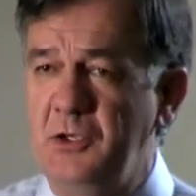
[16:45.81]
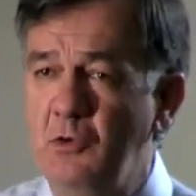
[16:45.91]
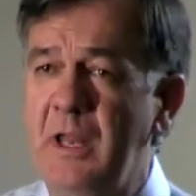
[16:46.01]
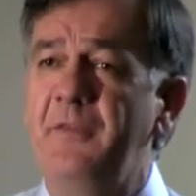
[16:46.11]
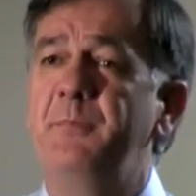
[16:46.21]

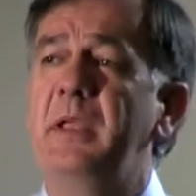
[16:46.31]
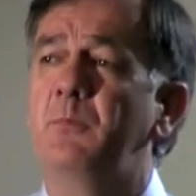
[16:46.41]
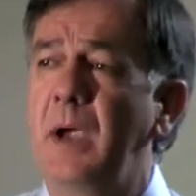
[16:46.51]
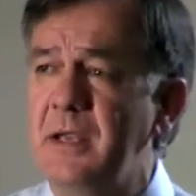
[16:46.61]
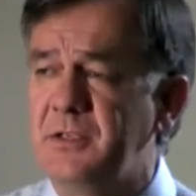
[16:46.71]
You left
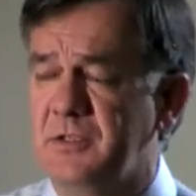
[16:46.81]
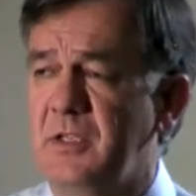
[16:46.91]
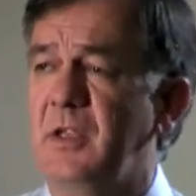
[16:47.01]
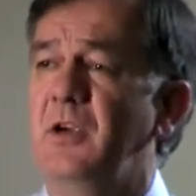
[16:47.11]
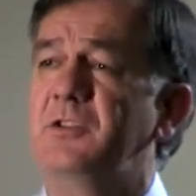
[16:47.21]
big branches
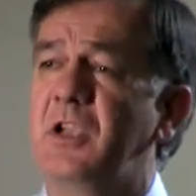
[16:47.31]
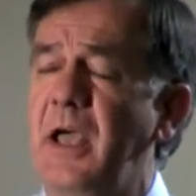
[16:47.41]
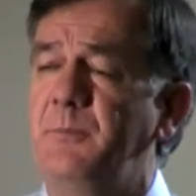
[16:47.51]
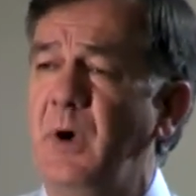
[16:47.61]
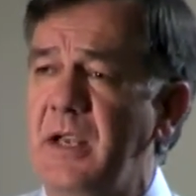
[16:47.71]
in there. It's
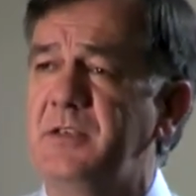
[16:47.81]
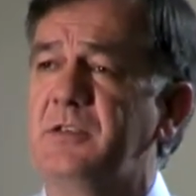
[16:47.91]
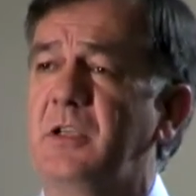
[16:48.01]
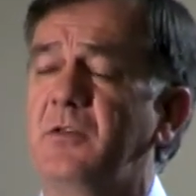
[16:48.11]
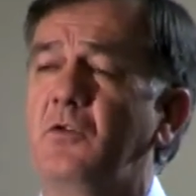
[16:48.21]
got
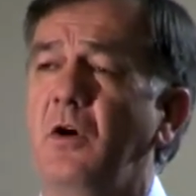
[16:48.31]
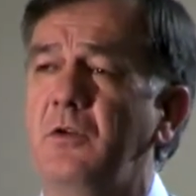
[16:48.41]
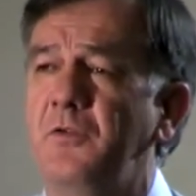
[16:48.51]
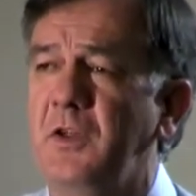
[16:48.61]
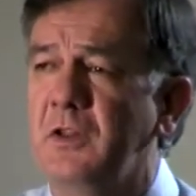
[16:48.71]
branches that have
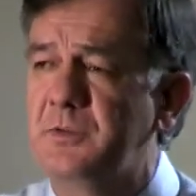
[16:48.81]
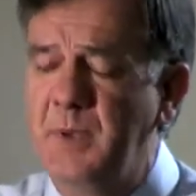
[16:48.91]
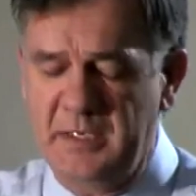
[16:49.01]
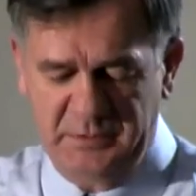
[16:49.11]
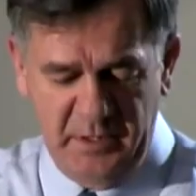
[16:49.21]
grown to fill the
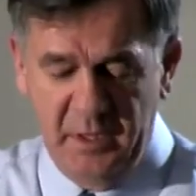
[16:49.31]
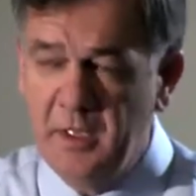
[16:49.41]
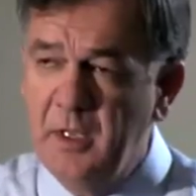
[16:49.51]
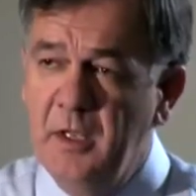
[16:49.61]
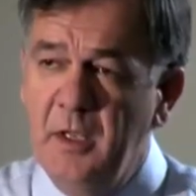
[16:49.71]
space.
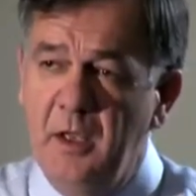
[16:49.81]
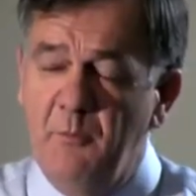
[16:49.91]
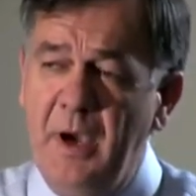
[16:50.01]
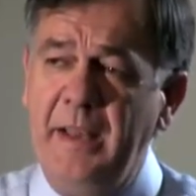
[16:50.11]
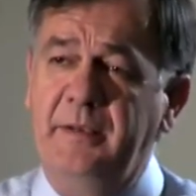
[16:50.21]

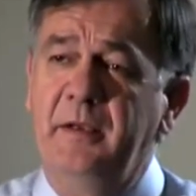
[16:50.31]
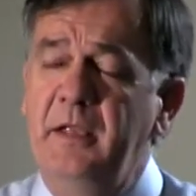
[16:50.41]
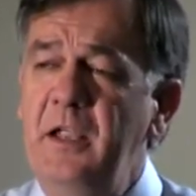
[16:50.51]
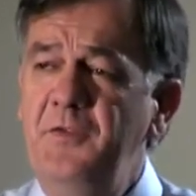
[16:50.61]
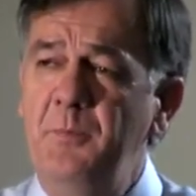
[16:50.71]
But
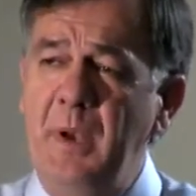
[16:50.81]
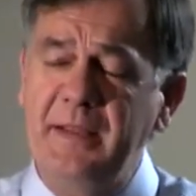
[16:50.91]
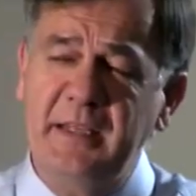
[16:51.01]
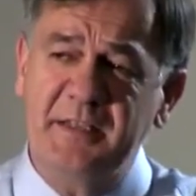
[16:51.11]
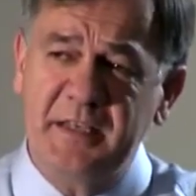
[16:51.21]
if you
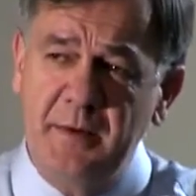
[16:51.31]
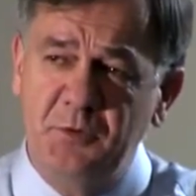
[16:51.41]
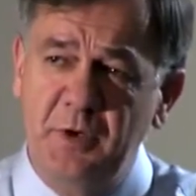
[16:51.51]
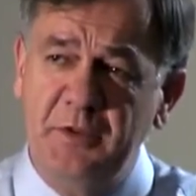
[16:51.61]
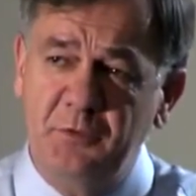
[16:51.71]
plant that same
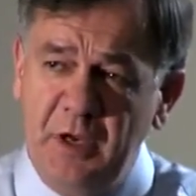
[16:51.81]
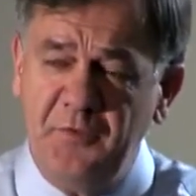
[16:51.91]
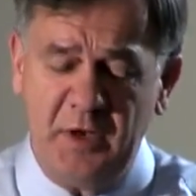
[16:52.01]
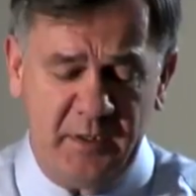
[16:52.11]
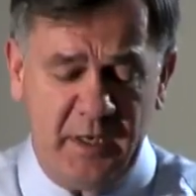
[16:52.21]
tree at 3
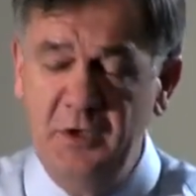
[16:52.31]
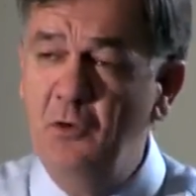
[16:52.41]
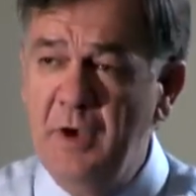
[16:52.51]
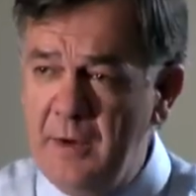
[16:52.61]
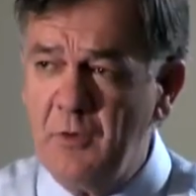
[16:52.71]
feet and
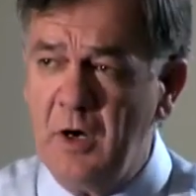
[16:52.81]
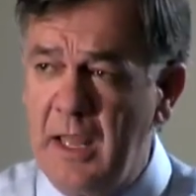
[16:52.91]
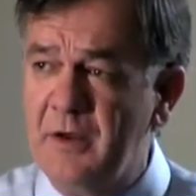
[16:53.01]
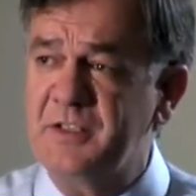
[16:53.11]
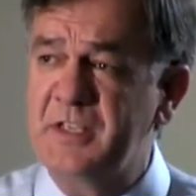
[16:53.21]
you never
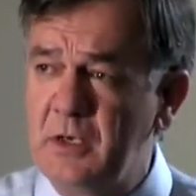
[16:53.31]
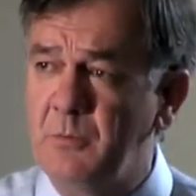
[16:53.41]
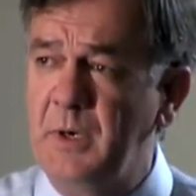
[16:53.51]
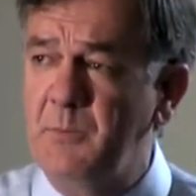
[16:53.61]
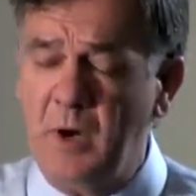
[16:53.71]
allowed a
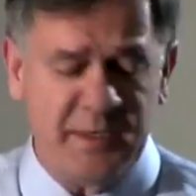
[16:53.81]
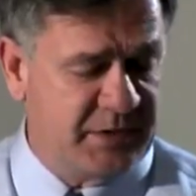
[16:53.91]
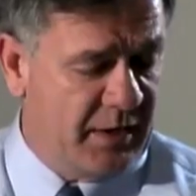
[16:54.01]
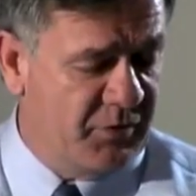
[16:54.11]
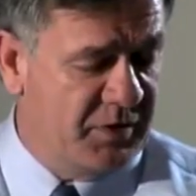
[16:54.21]
single big
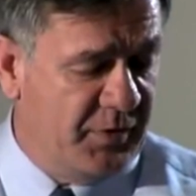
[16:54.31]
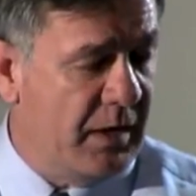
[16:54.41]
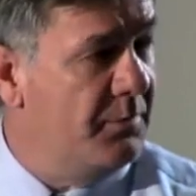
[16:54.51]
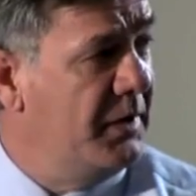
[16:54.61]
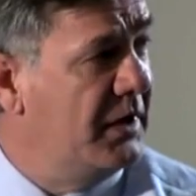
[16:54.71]
branch to ever
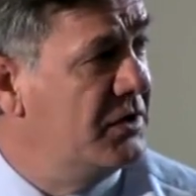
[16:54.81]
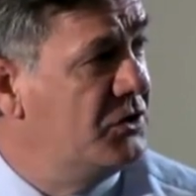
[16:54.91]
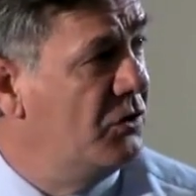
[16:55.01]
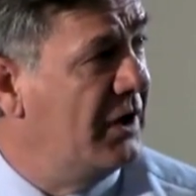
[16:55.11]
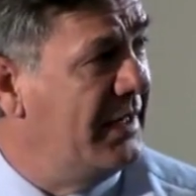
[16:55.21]
develop
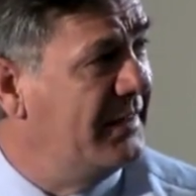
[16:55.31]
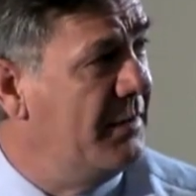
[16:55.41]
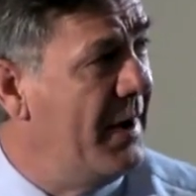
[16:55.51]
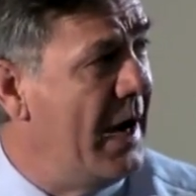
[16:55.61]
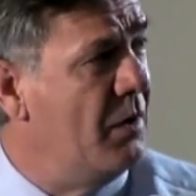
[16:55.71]
because you cut
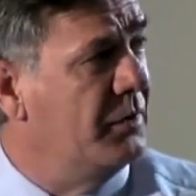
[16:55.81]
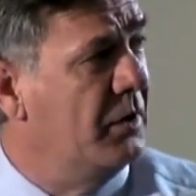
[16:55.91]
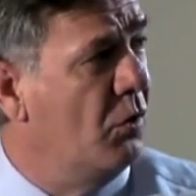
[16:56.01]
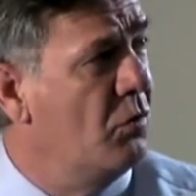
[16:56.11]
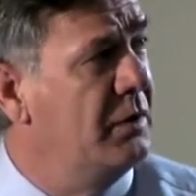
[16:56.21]
them out
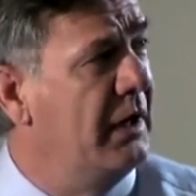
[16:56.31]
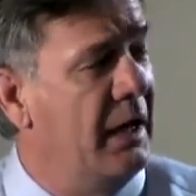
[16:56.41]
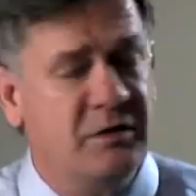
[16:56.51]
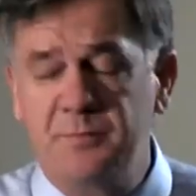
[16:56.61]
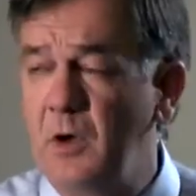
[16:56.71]
and only
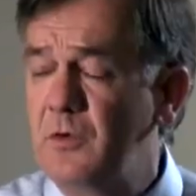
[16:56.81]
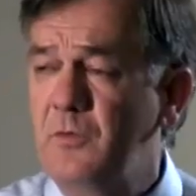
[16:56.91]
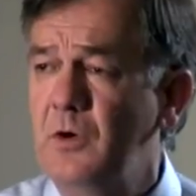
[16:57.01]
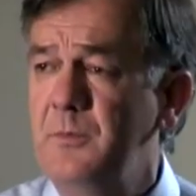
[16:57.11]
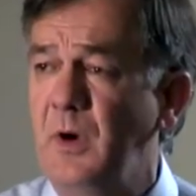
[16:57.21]
allow small
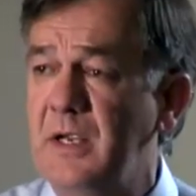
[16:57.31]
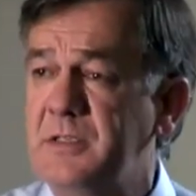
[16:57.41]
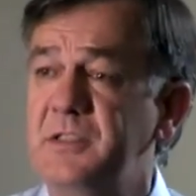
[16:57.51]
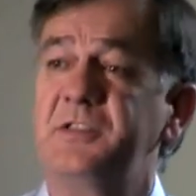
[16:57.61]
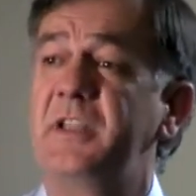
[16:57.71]
fruiting
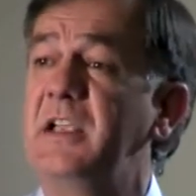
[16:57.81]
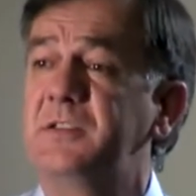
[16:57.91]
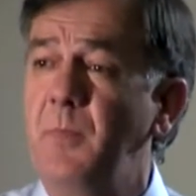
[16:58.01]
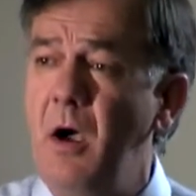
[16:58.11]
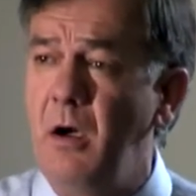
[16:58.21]
branches, it
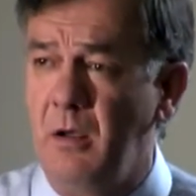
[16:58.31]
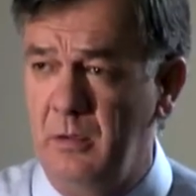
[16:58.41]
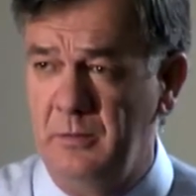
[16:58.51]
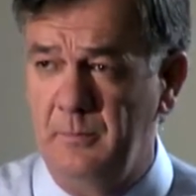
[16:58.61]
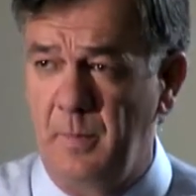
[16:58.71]
stays
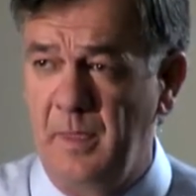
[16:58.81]
small.